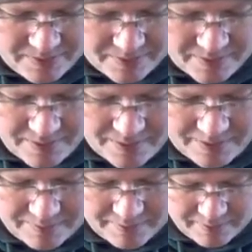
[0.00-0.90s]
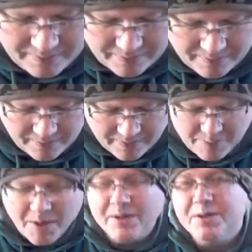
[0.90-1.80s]
so it can
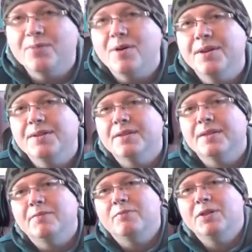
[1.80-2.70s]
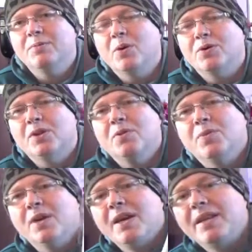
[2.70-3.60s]
demand its price when it's watched to
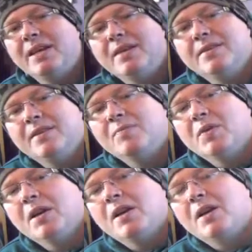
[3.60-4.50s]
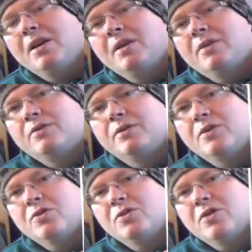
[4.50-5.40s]
complete, and that is um,
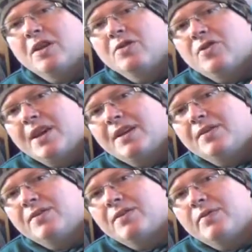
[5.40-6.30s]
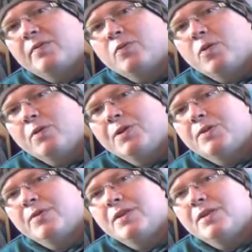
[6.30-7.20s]
Dungeon and Dragons
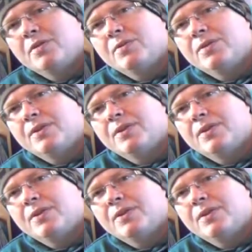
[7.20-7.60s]
Warriors of the Eternal